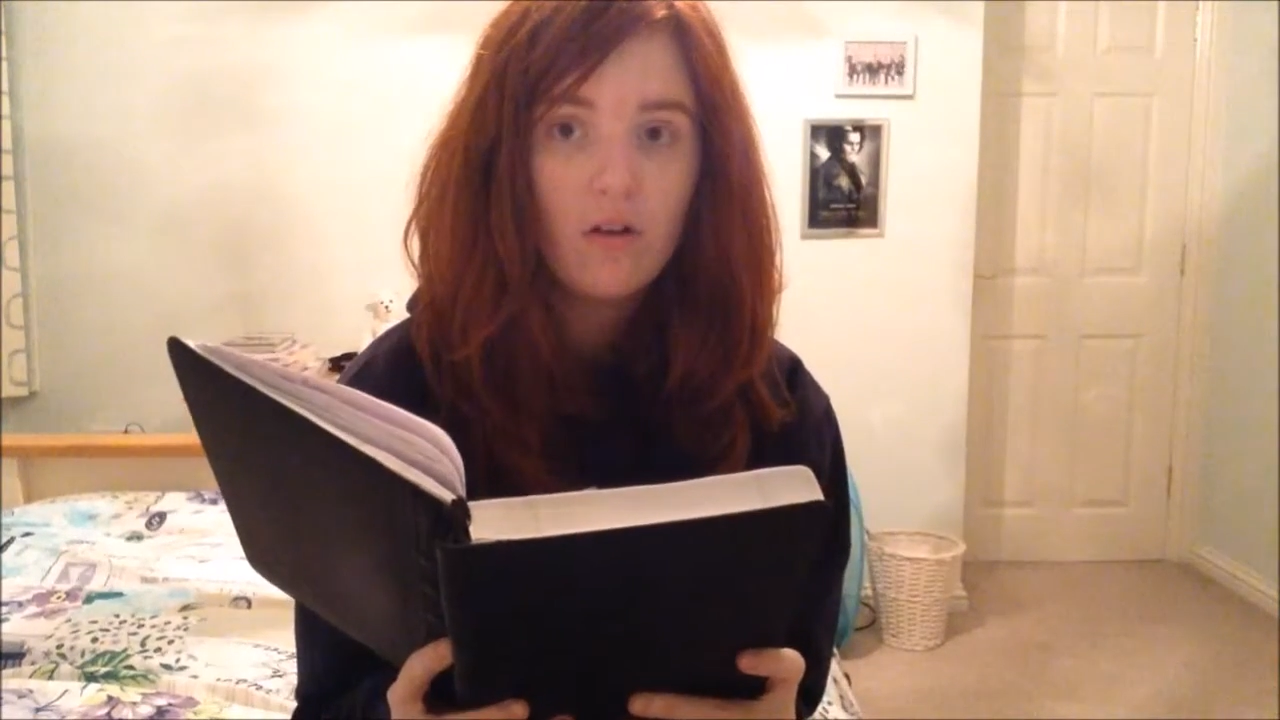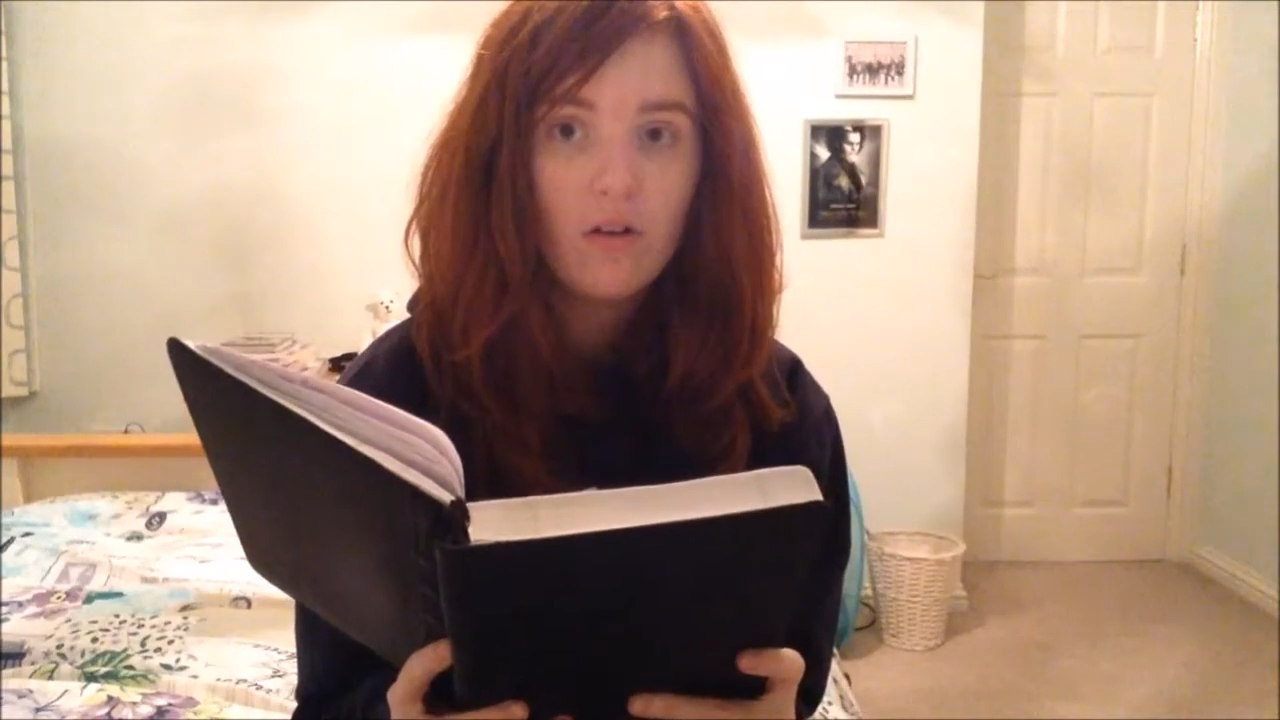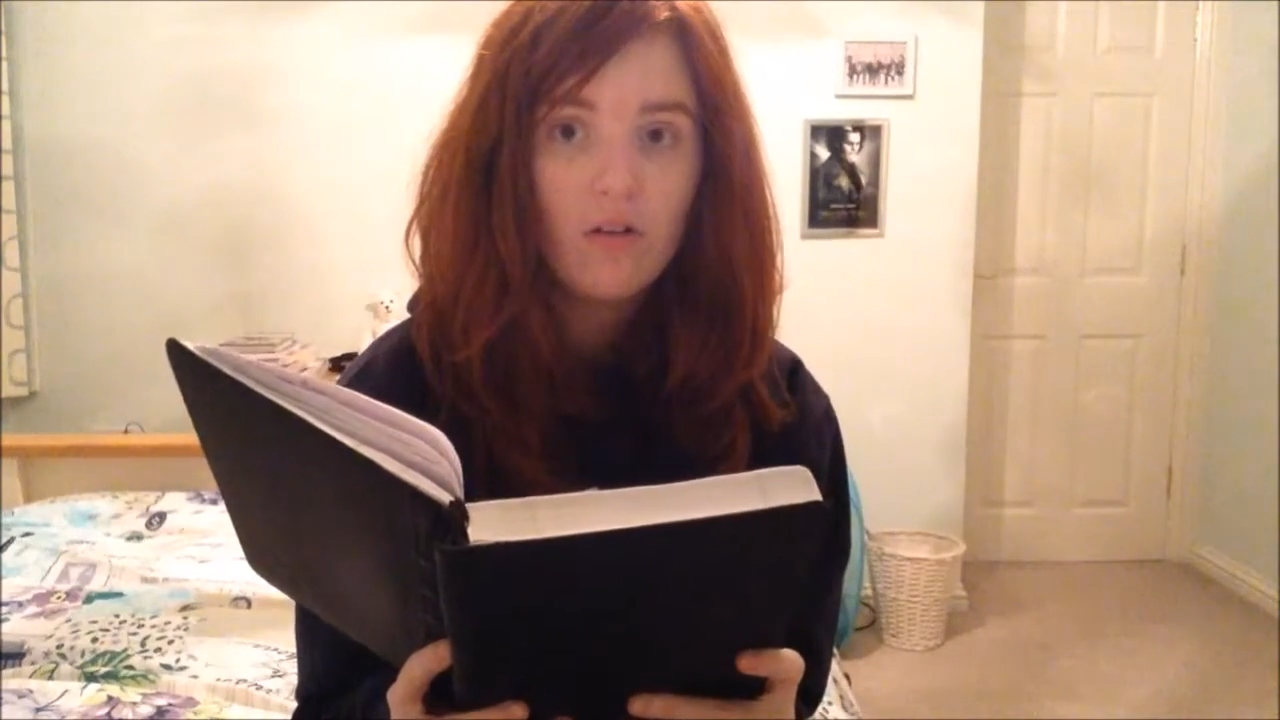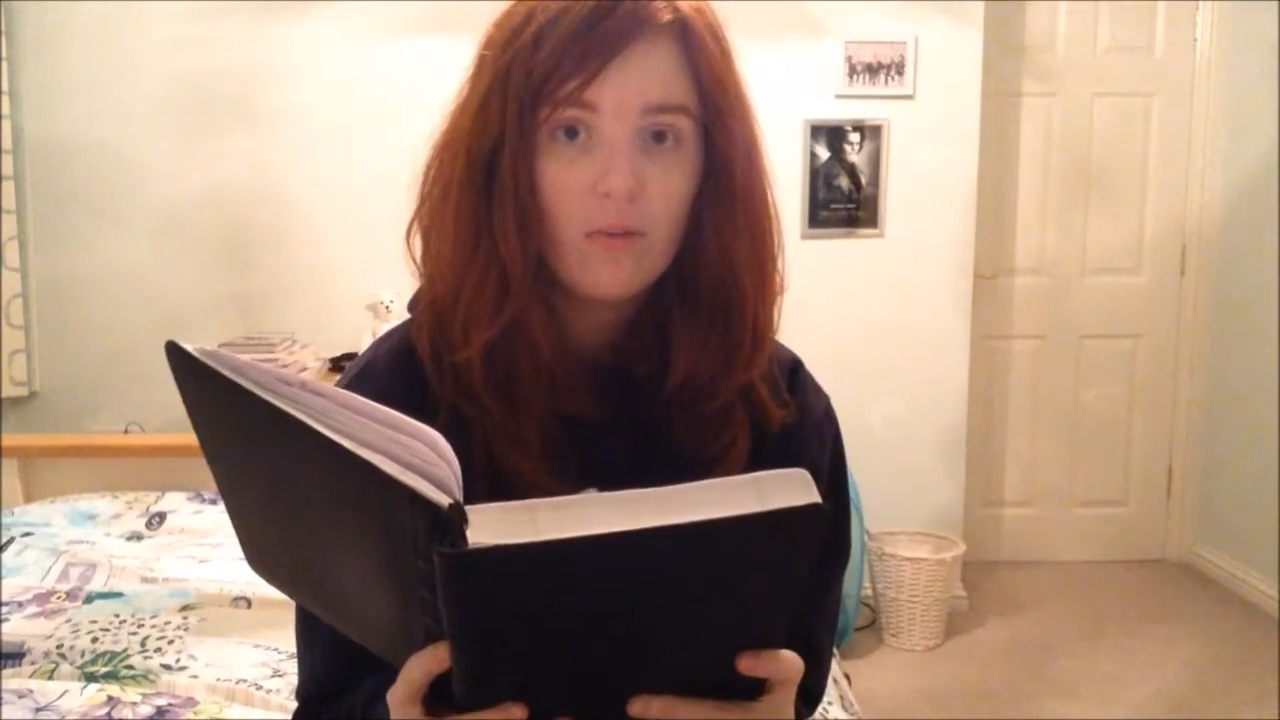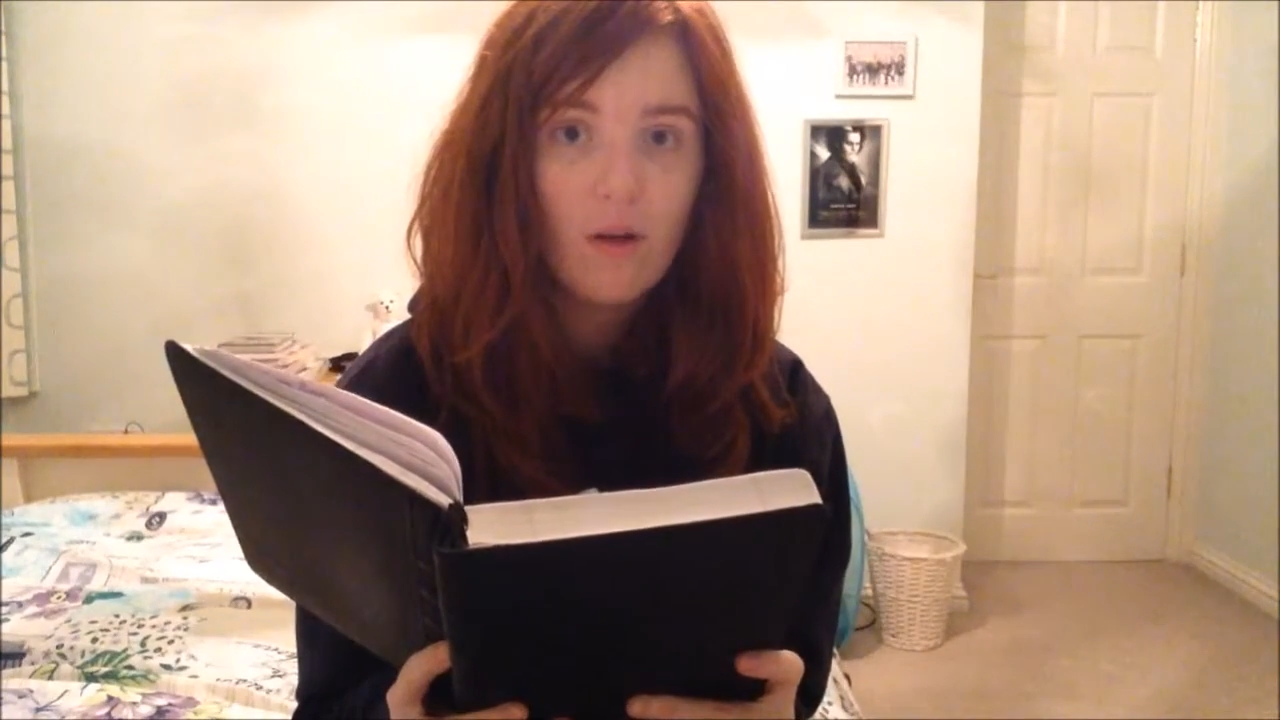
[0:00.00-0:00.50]

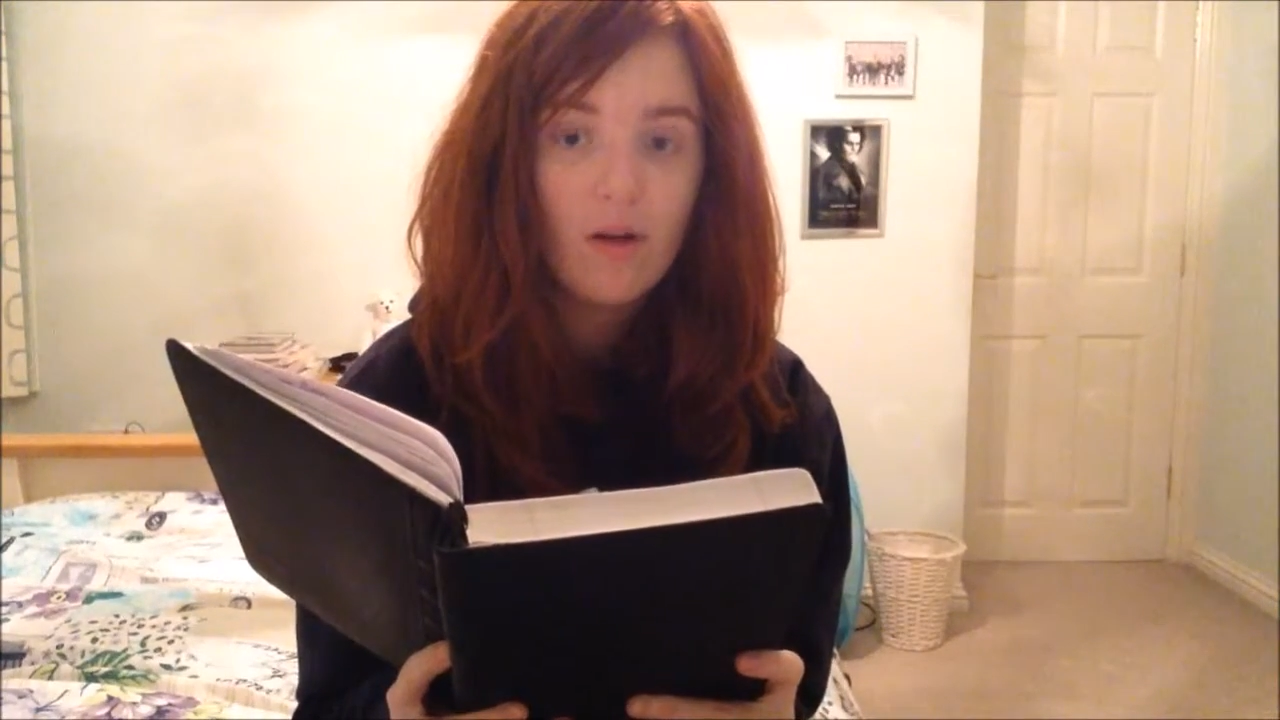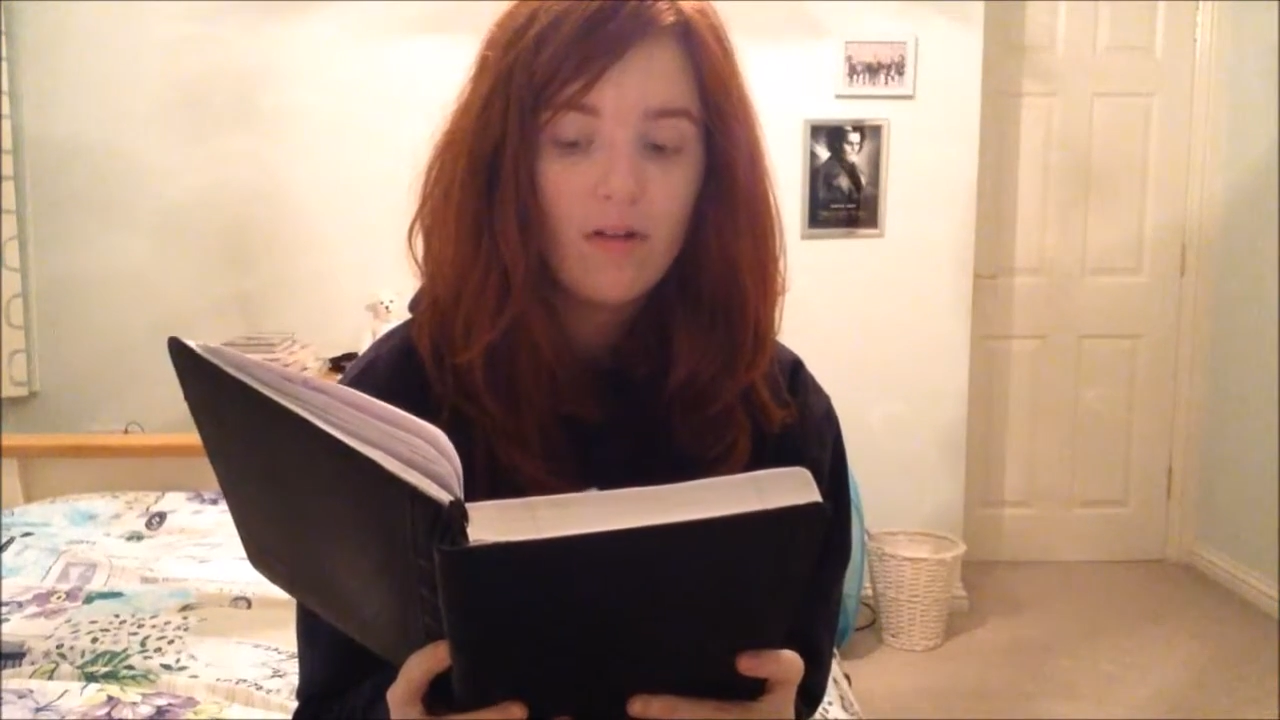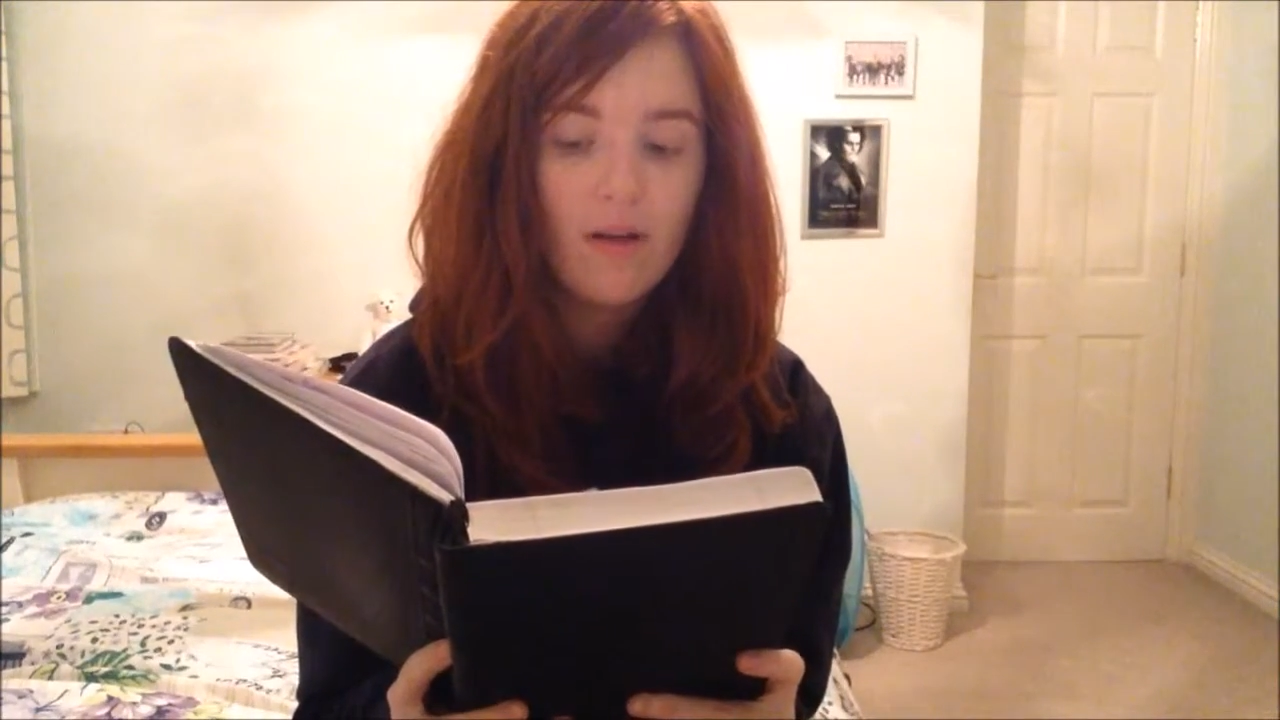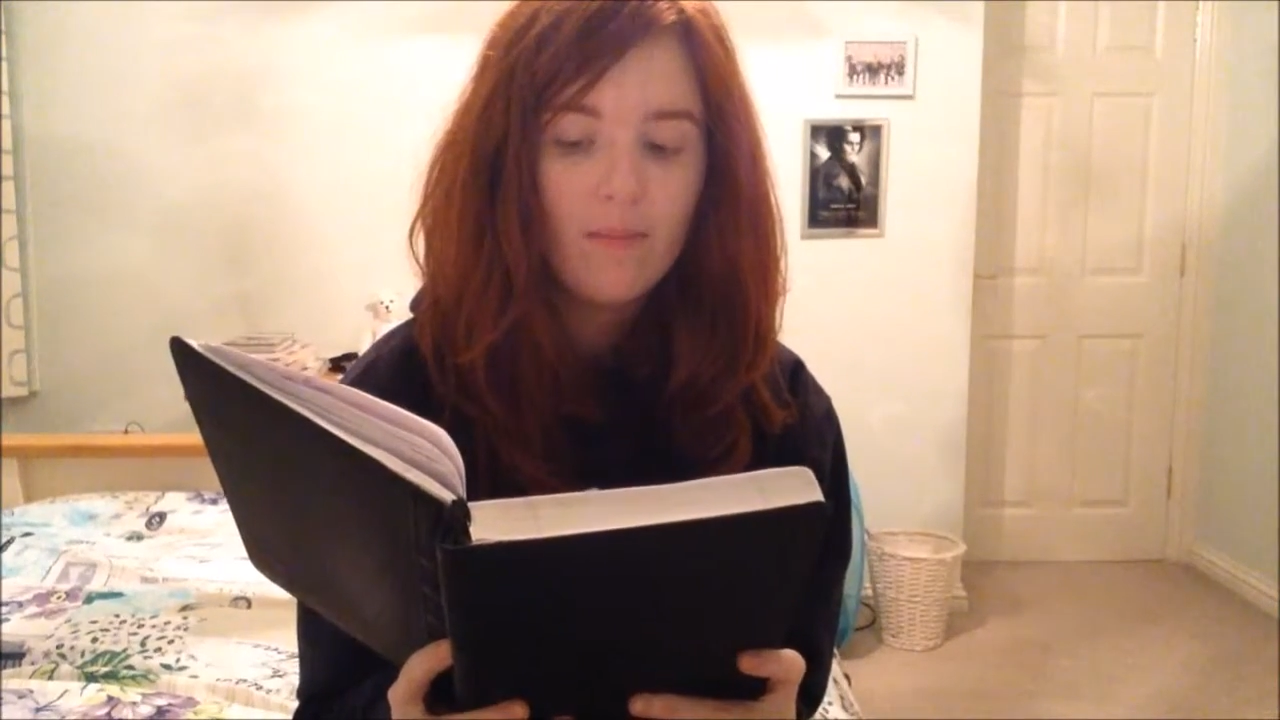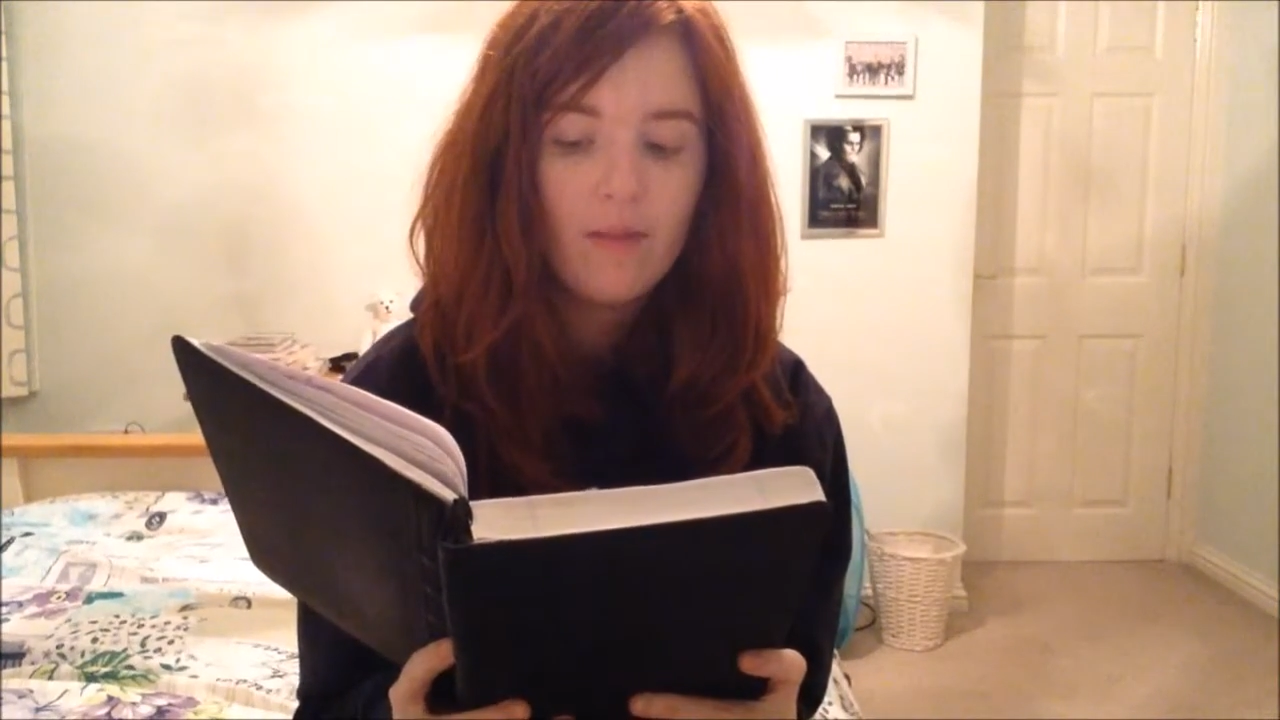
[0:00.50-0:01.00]
loose around
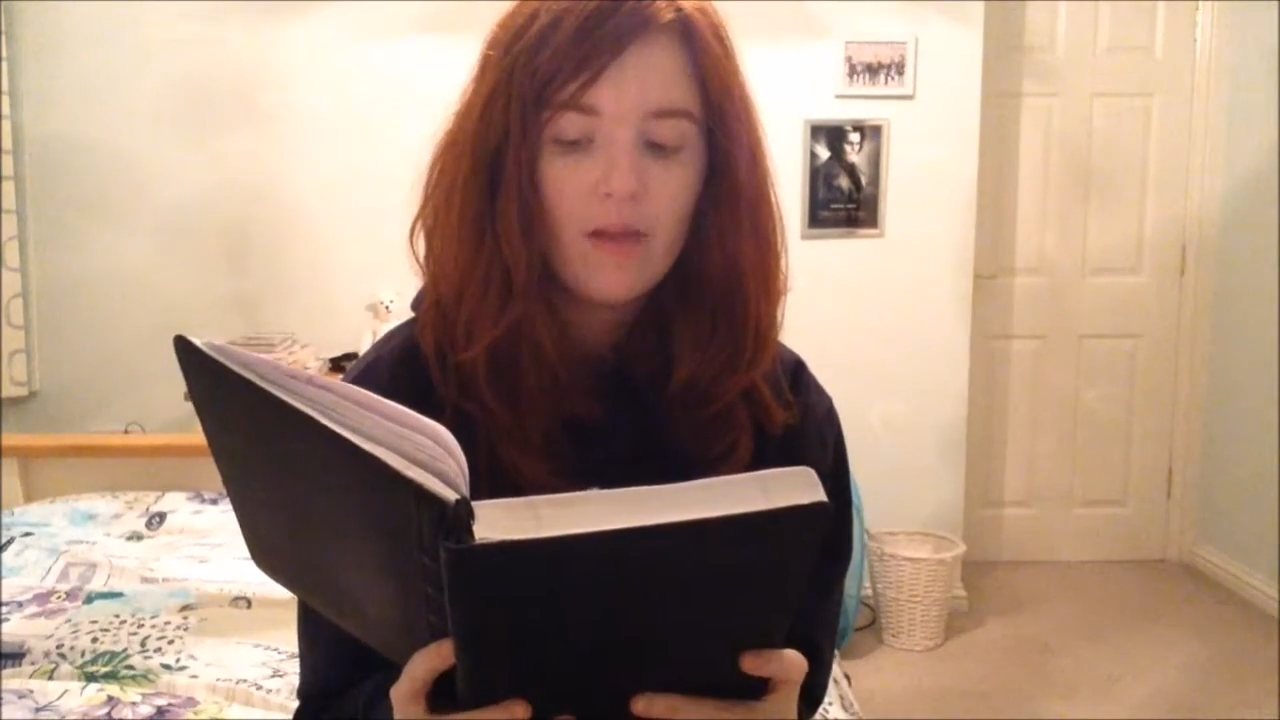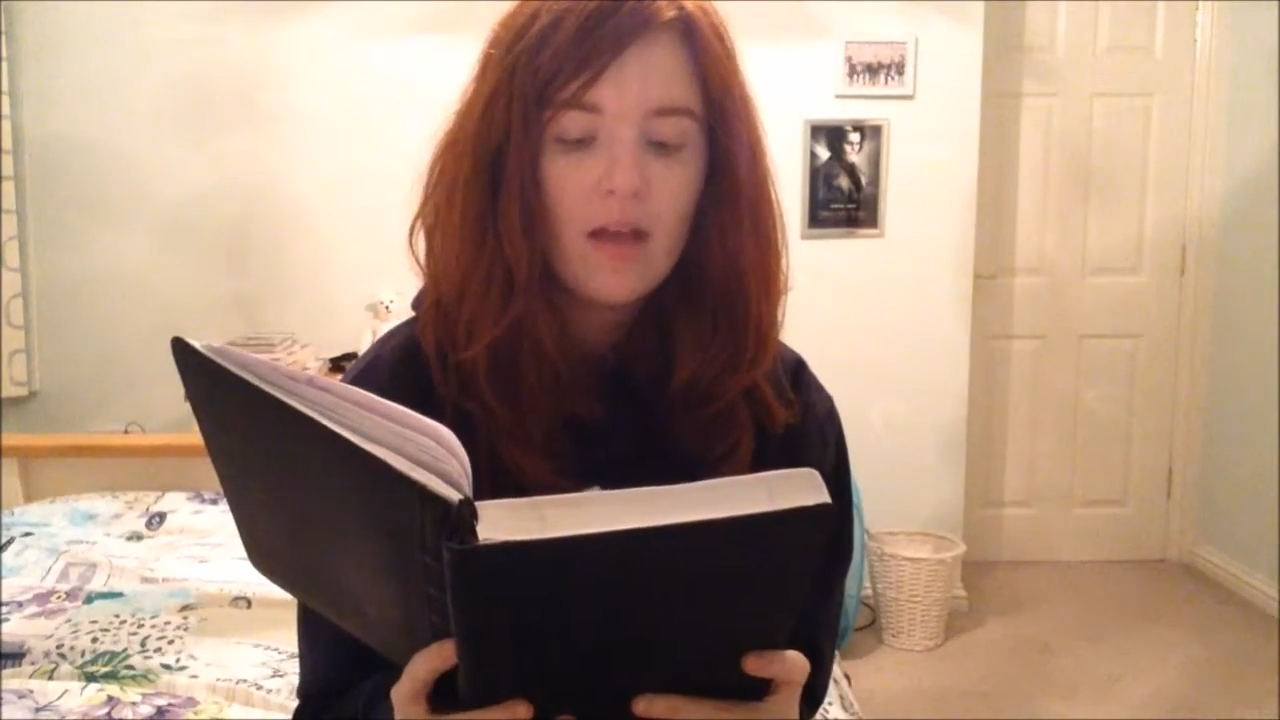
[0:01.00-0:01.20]
him.